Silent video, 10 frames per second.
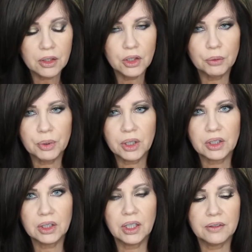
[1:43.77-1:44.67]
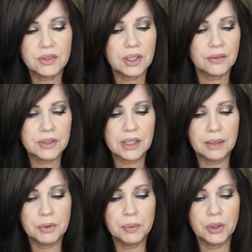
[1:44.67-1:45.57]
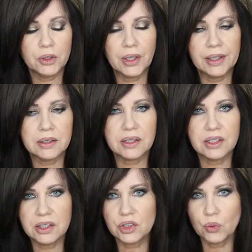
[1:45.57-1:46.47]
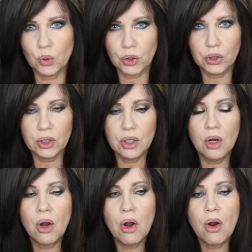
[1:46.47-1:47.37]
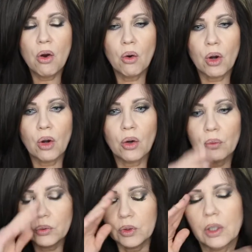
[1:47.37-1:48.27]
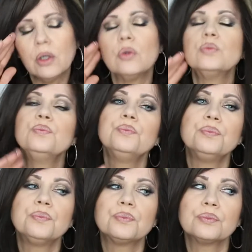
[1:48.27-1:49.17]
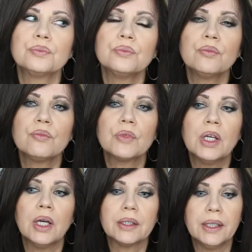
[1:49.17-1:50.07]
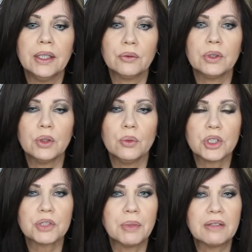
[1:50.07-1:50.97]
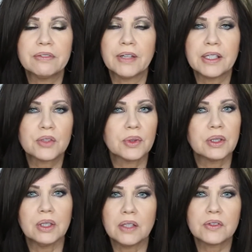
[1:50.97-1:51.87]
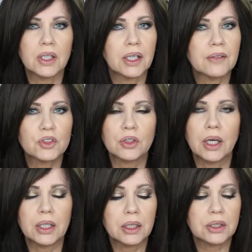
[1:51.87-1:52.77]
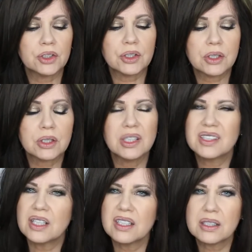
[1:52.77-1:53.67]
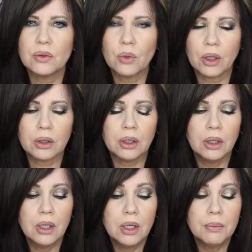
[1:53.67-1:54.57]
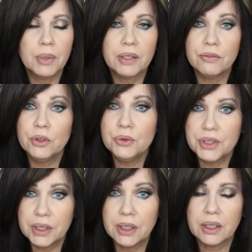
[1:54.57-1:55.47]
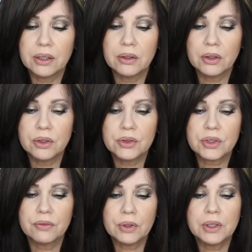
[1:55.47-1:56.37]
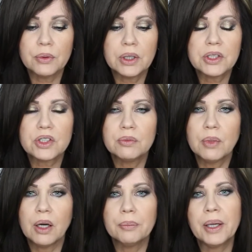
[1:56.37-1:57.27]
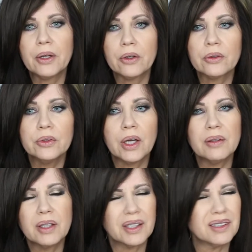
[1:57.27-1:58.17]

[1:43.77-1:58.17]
you know, put on gloves every time you put your hands in dishwater, or, you know, I can't really wash my face with gloves on. I've tried it. It doesn't work. But if you did, you know, use a really, really small pair, not